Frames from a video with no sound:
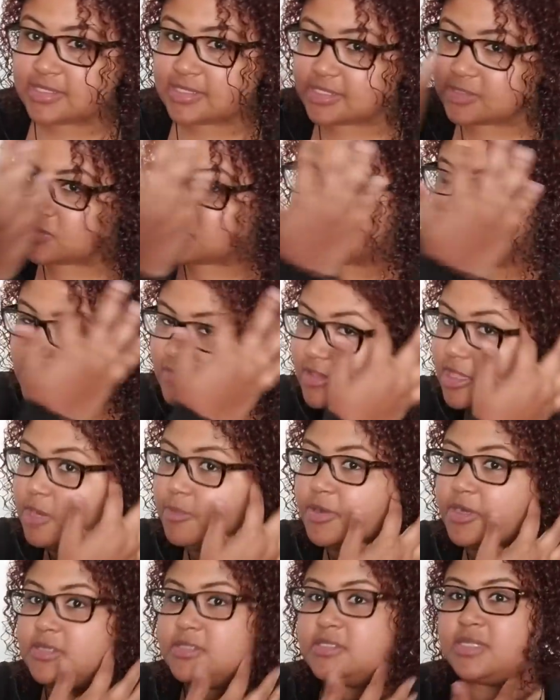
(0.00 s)
because we do have a lot of
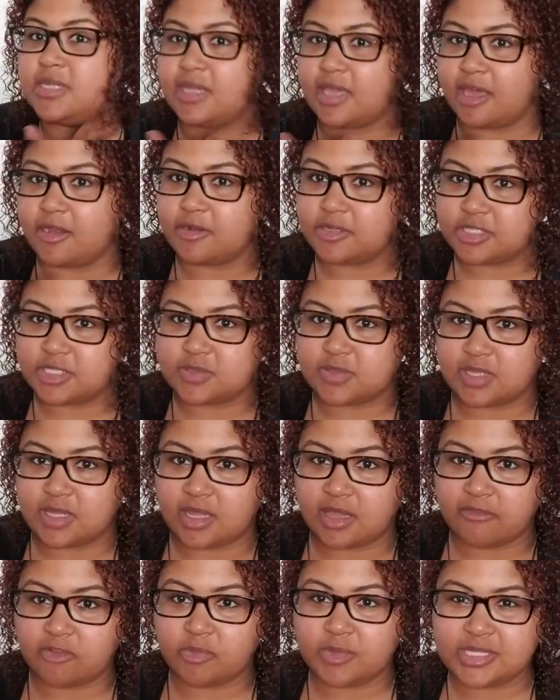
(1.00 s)
parasitic energies within
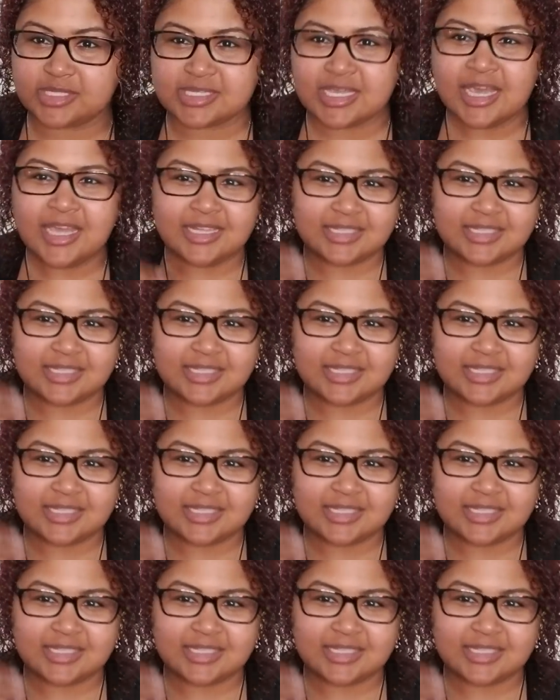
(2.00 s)
governments,